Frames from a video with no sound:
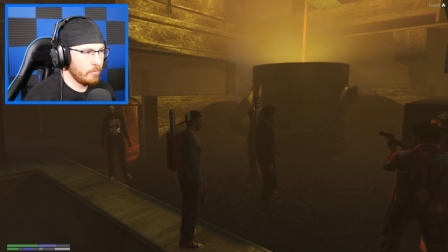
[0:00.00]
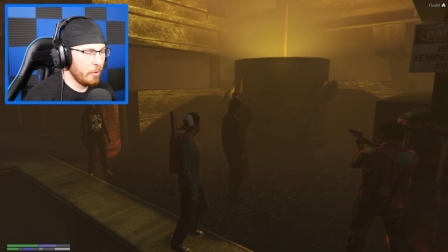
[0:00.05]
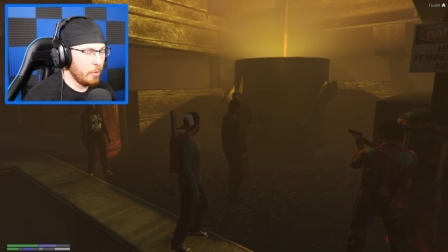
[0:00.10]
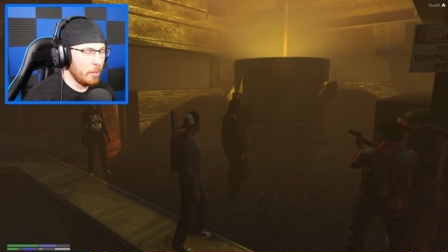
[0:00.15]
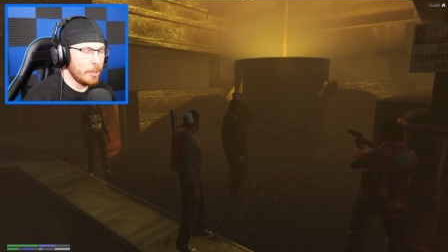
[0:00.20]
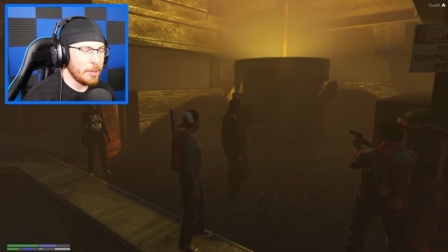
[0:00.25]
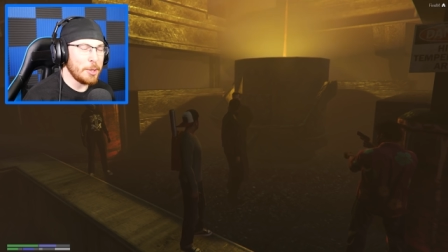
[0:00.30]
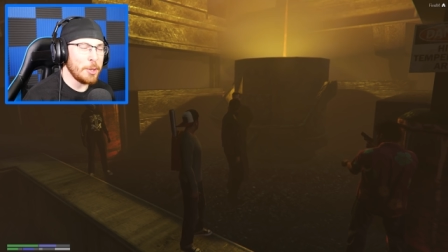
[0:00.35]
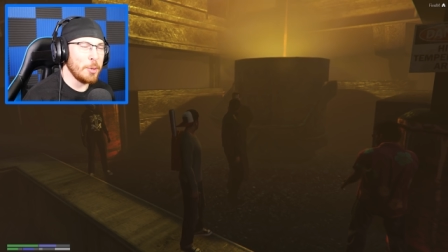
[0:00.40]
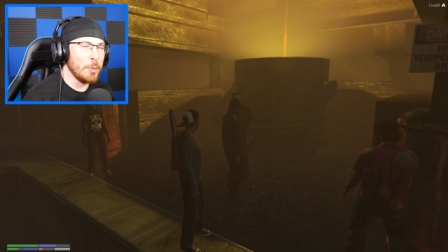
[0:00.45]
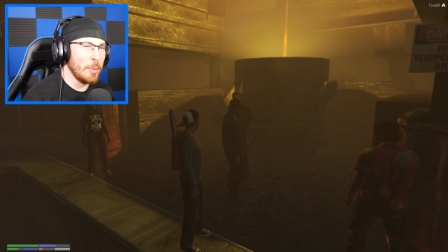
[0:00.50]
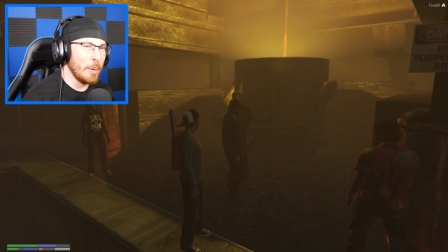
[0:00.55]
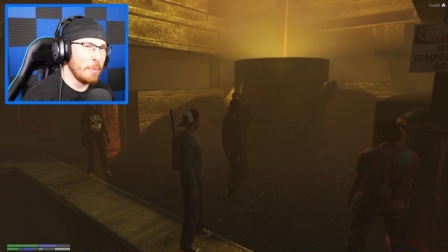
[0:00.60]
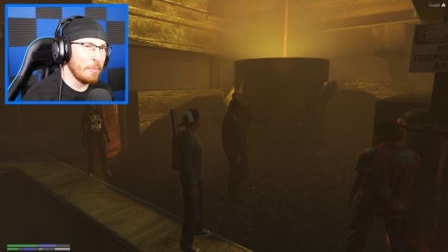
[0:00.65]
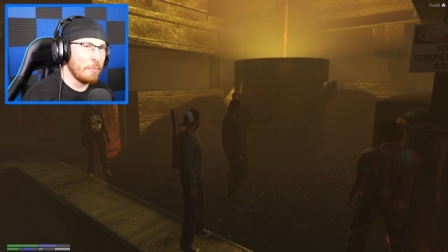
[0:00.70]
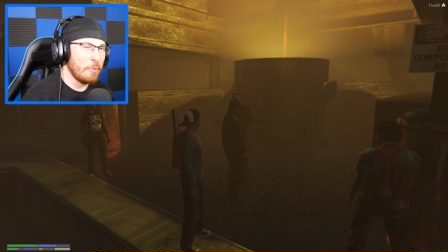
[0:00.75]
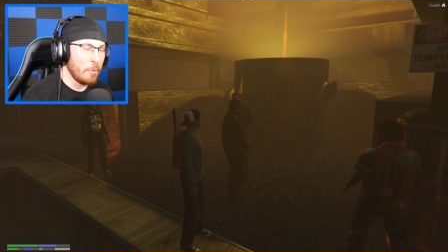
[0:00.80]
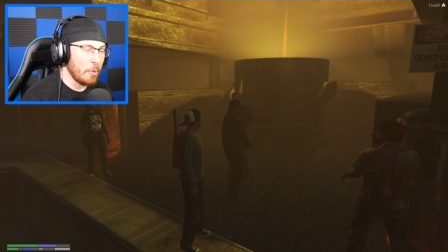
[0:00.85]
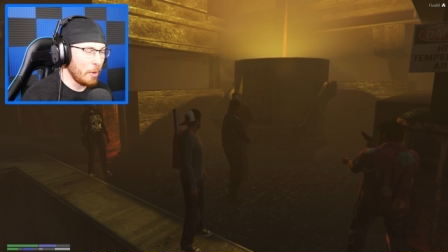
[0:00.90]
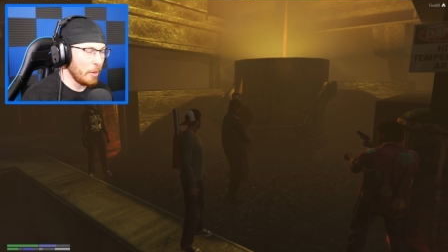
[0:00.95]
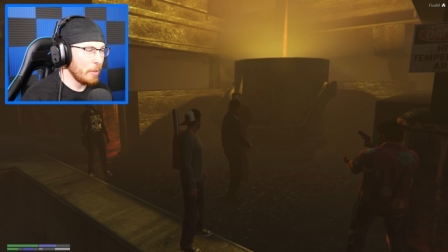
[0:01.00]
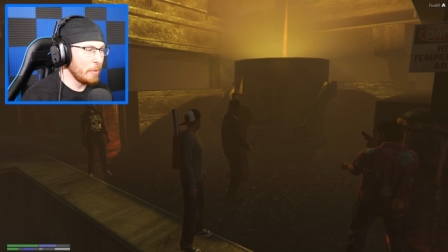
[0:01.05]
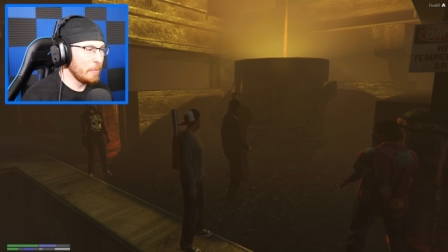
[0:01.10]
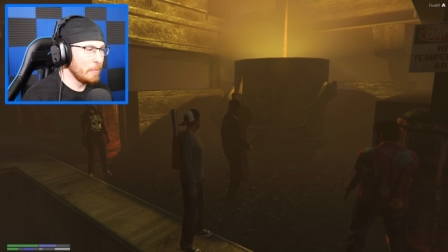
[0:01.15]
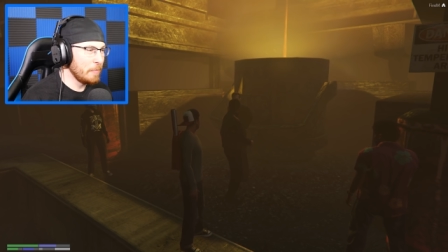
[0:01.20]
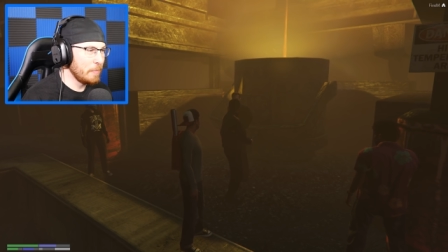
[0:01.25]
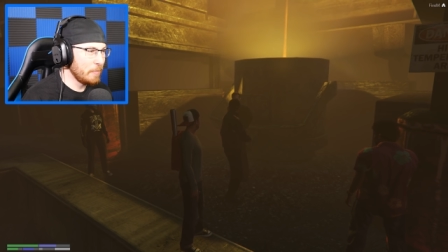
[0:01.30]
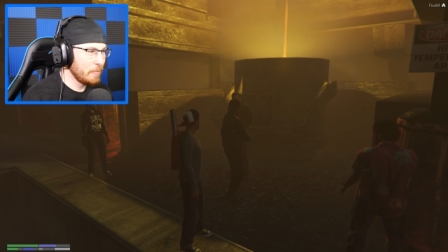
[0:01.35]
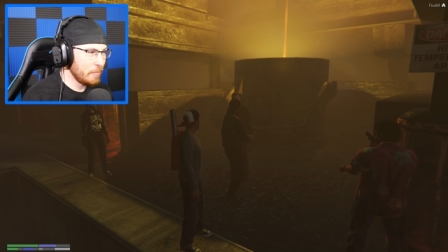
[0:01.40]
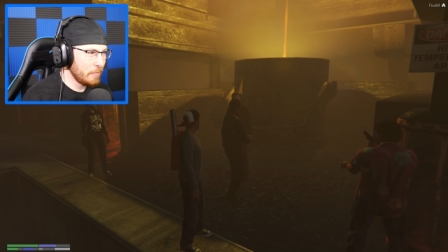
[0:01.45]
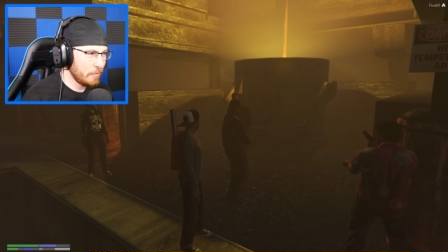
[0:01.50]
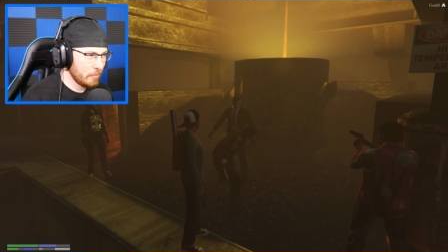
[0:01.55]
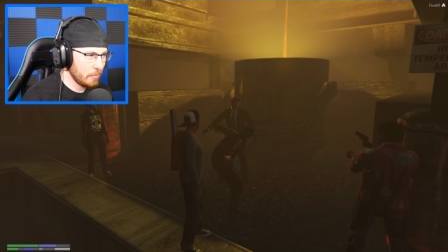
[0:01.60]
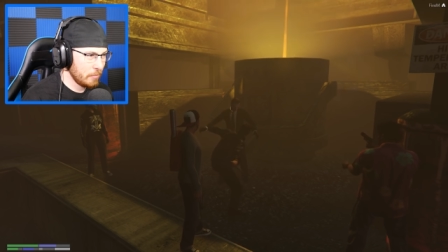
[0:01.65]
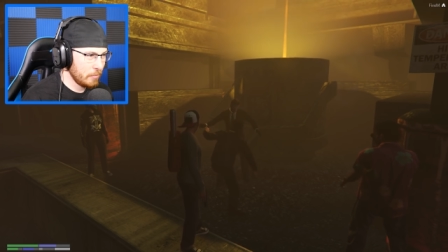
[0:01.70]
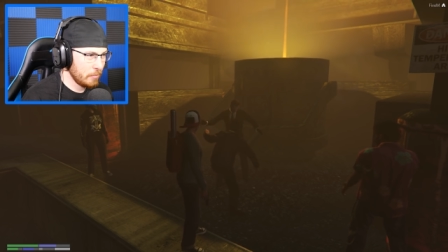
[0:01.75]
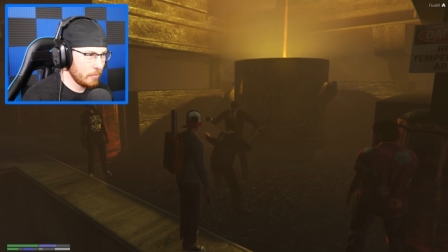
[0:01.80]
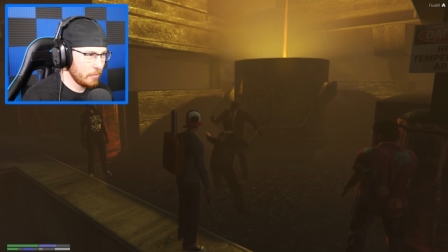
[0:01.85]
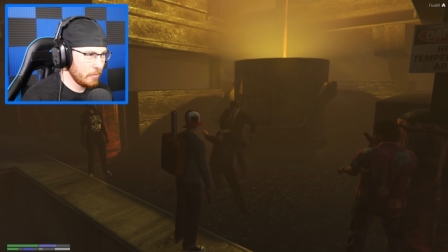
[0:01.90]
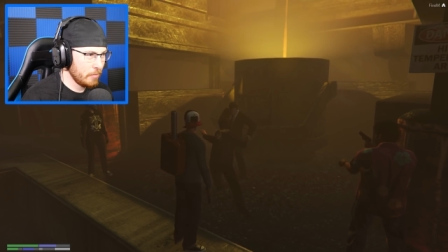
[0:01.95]
What do you rip for? I uh
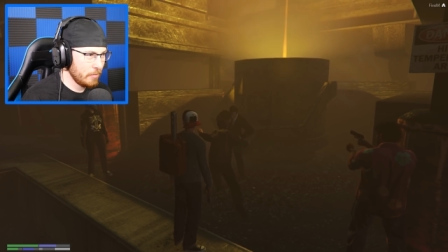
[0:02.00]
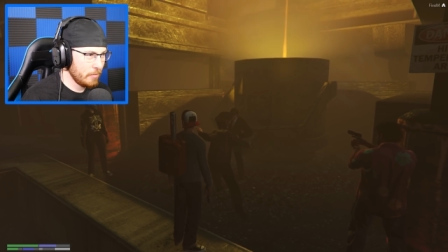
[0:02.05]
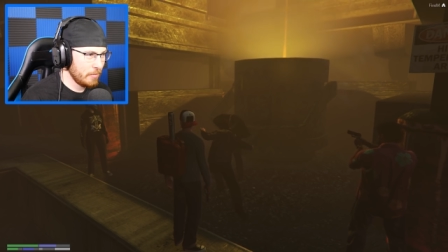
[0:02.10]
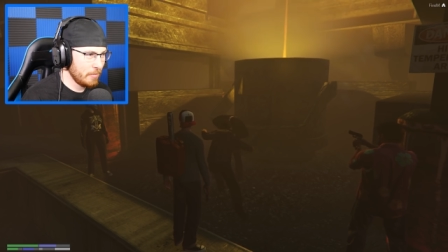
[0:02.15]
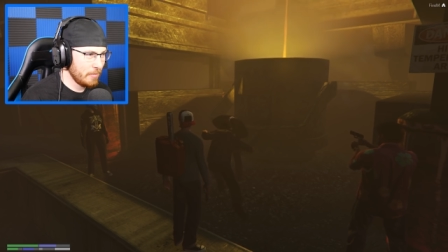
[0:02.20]
I.